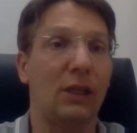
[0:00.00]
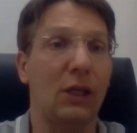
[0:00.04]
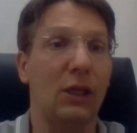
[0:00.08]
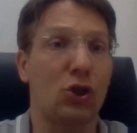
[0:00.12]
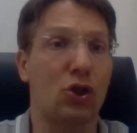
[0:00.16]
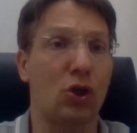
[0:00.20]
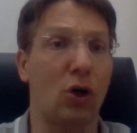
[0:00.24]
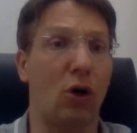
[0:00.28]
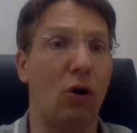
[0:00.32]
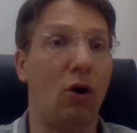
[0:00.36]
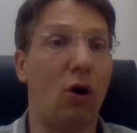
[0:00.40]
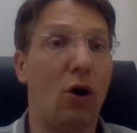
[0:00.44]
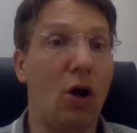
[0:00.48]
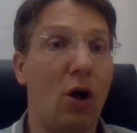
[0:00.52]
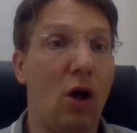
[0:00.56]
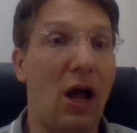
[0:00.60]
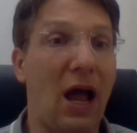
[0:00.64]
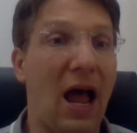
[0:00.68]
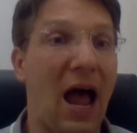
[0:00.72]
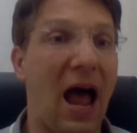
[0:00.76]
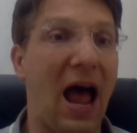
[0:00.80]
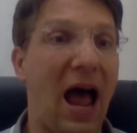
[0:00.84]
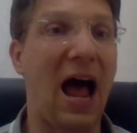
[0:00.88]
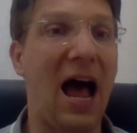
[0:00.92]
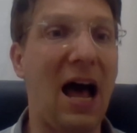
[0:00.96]
So
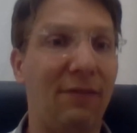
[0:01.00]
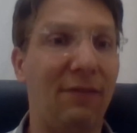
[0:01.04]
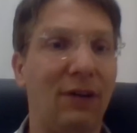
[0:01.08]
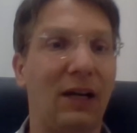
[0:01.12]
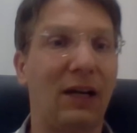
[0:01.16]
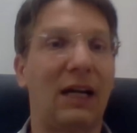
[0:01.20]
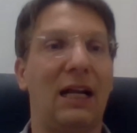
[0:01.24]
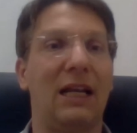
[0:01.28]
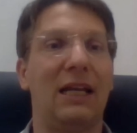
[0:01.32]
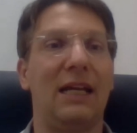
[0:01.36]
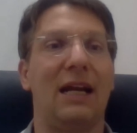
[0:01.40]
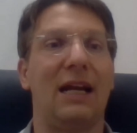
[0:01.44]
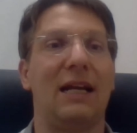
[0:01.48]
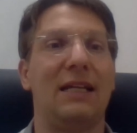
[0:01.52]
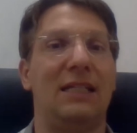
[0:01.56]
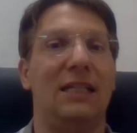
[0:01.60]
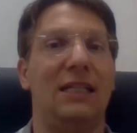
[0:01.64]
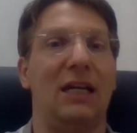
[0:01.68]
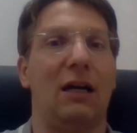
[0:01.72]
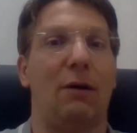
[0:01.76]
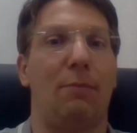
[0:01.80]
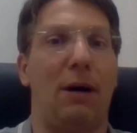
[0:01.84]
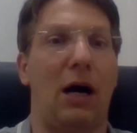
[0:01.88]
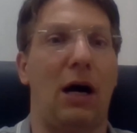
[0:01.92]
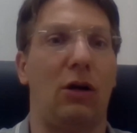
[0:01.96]
have a clear
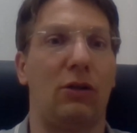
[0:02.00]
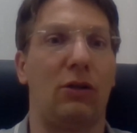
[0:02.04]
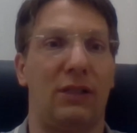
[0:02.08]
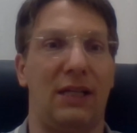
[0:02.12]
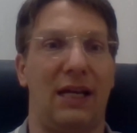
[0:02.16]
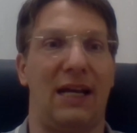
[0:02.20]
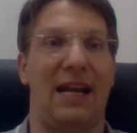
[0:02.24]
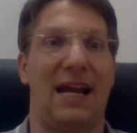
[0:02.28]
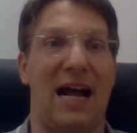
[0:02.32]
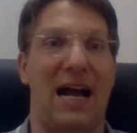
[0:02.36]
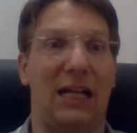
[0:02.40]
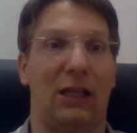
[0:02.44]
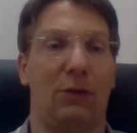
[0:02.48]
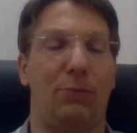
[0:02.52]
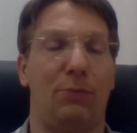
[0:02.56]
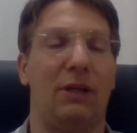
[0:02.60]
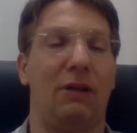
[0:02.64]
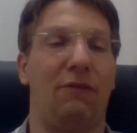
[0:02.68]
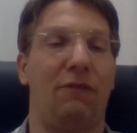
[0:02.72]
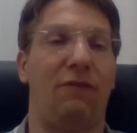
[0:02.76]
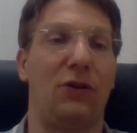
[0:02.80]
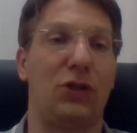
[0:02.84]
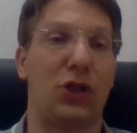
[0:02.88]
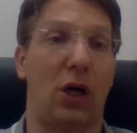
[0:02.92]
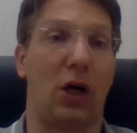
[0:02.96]
idea about the anatomy and
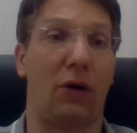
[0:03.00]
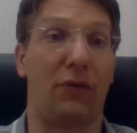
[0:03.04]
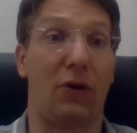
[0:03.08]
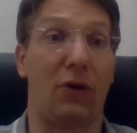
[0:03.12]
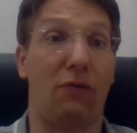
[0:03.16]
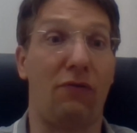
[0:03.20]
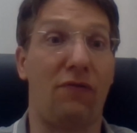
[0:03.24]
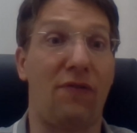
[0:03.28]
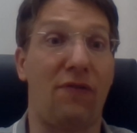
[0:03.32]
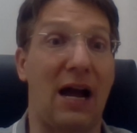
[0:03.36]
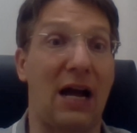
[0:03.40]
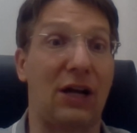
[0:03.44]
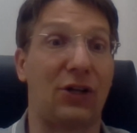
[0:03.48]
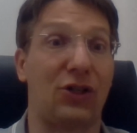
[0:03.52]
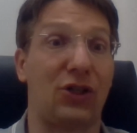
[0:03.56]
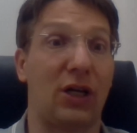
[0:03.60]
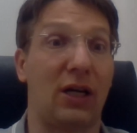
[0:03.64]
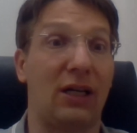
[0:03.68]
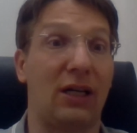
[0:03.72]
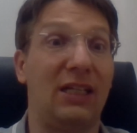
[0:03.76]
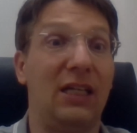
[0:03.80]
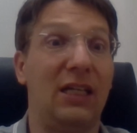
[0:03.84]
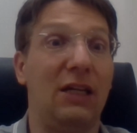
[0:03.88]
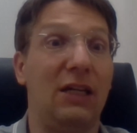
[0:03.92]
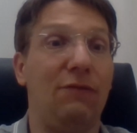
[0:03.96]
the physiology of
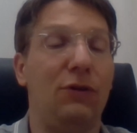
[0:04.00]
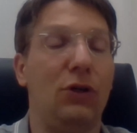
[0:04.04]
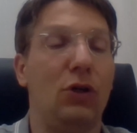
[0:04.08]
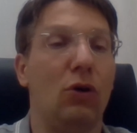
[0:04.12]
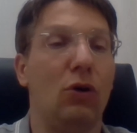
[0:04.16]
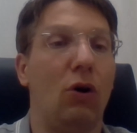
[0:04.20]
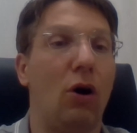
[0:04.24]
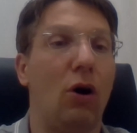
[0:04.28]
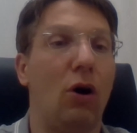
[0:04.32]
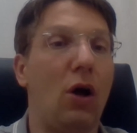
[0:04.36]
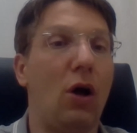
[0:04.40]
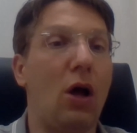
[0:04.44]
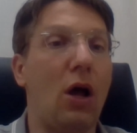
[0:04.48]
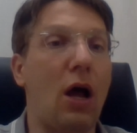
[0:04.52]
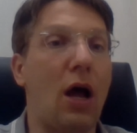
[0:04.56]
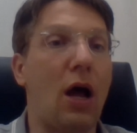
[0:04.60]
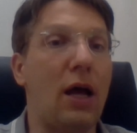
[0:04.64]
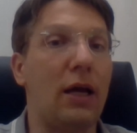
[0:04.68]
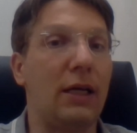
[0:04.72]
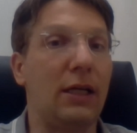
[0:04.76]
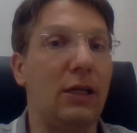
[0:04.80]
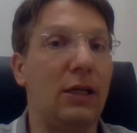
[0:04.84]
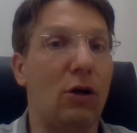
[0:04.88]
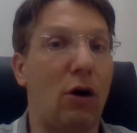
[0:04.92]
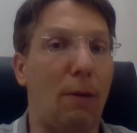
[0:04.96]
fascia, give you
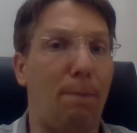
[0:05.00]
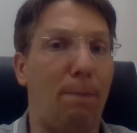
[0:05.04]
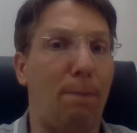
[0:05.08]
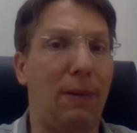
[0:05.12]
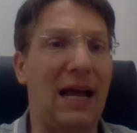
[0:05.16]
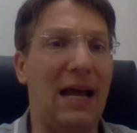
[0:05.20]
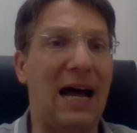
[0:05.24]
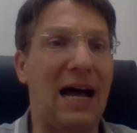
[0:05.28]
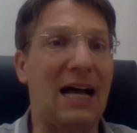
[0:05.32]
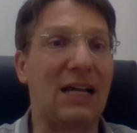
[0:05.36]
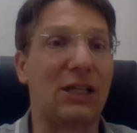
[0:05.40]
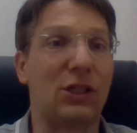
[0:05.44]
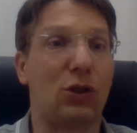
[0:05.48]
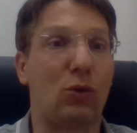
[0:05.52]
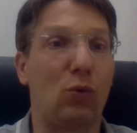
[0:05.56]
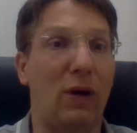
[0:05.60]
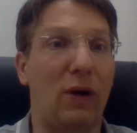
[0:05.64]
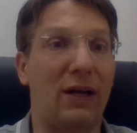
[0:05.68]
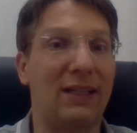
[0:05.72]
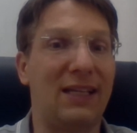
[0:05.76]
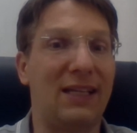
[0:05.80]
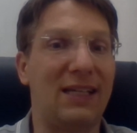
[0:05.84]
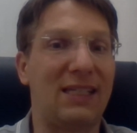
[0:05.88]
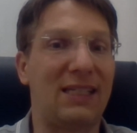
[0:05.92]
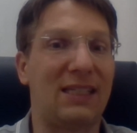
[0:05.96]
a plus to
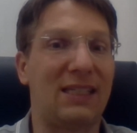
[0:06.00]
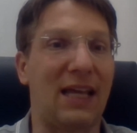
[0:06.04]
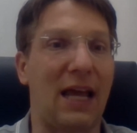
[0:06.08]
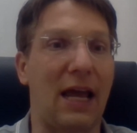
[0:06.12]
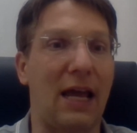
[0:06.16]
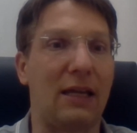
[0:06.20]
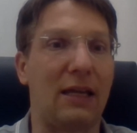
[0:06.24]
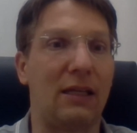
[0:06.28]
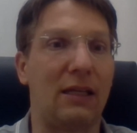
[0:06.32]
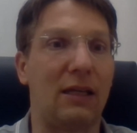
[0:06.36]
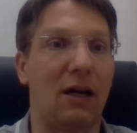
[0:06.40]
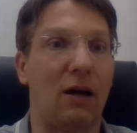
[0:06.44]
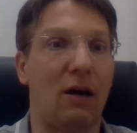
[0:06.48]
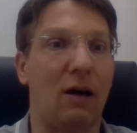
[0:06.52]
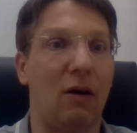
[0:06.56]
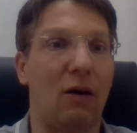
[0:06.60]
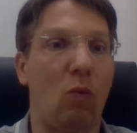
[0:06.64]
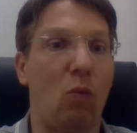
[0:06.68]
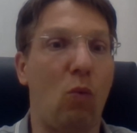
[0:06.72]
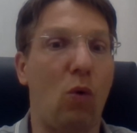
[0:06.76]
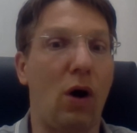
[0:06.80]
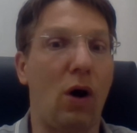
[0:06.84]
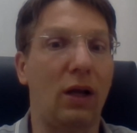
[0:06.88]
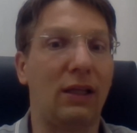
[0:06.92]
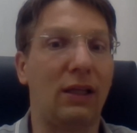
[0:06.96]
understand
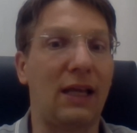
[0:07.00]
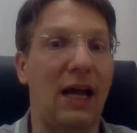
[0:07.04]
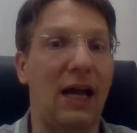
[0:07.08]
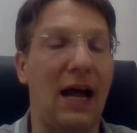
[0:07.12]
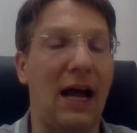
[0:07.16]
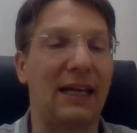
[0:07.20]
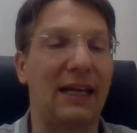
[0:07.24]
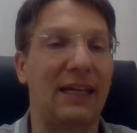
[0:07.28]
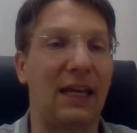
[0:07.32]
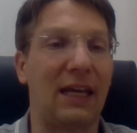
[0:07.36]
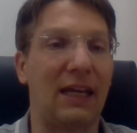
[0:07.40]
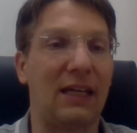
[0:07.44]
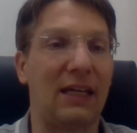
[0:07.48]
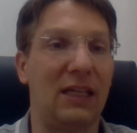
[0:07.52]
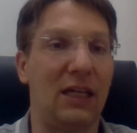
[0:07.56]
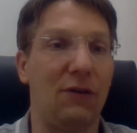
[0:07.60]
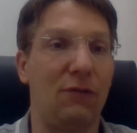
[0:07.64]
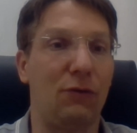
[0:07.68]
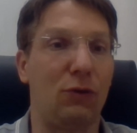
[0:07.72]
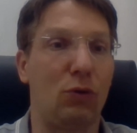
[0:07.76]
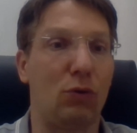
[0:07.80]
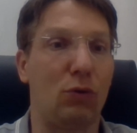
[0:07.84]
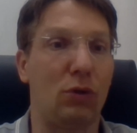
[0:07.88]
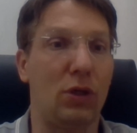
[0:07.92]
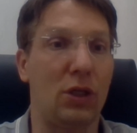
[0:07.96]
what I can
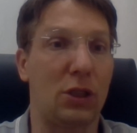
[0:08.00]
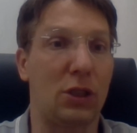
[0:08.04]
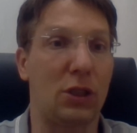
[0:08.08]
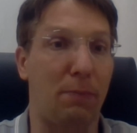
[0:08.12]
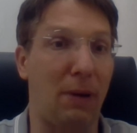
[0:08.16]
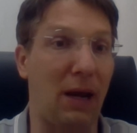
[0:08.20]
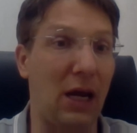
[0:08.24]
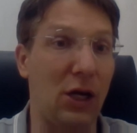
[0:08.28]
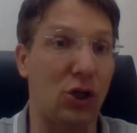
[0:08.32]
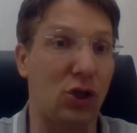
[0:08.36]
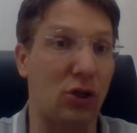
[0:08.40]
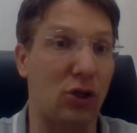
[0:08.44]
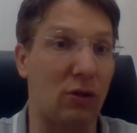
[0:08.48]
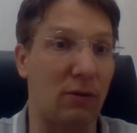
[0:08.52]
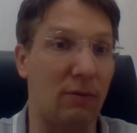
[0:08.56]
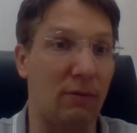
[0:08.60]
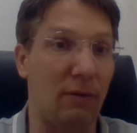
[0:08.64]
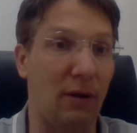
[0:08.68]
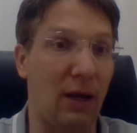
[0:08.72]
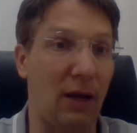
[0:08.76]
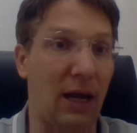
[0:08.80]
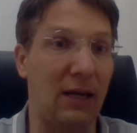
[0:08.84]
give to this patient.